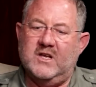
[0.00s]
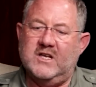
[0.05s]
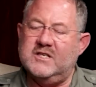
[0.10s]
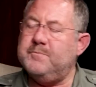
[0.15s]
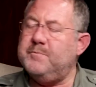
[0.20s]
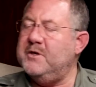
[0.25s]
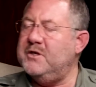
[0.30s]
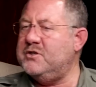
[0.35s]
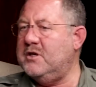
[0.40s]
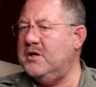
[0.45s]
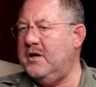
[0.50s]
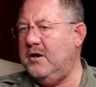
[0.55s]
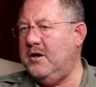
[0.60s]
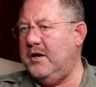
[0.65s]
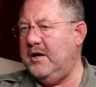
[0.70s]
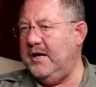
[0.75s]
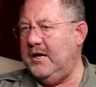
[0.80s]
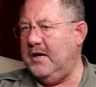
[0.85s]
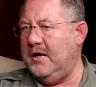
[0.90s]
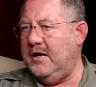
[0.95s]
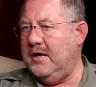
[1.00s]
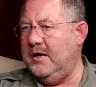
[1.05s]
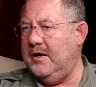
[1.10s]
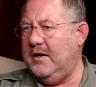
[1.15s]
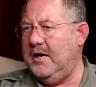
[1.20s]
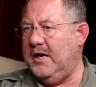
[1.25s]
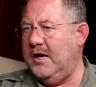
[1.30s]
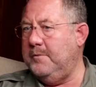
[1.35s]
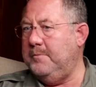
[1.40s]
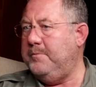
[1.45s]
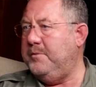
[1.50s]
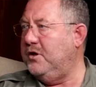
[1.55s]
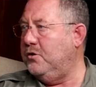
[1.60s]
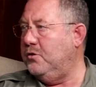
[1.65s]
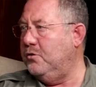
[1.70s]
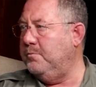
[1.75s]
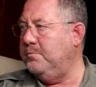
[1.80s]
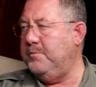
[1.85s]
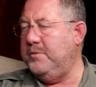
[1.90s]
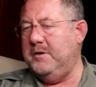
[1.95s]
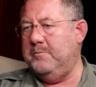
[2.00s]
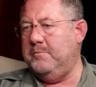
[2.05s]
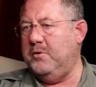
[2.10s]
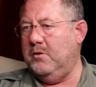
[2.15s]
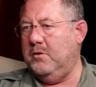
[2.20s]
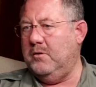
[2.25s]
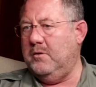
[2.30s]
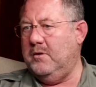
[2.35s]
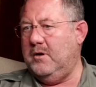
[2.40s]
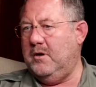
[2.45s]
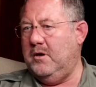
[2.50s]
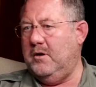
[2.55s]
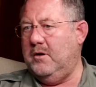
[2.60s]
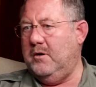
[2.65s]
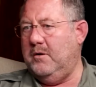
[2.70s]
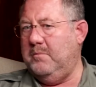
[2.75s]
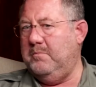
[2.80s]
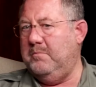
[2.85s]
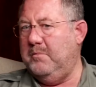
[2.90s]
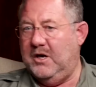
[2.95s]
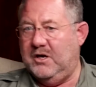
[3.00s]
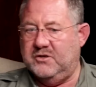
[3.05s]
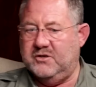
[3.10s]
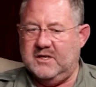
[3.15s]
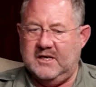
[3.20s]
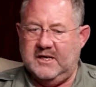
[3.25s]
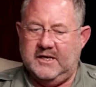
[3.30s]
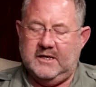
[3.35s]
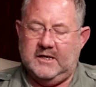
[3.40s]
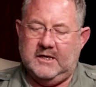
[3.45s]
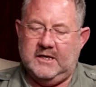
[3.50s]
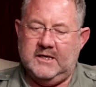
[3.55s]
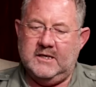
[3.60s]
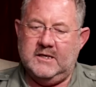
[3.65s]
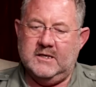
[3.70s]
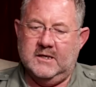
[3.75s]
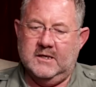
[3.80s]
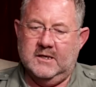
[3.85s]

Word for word: Especially our OPU people are mostly need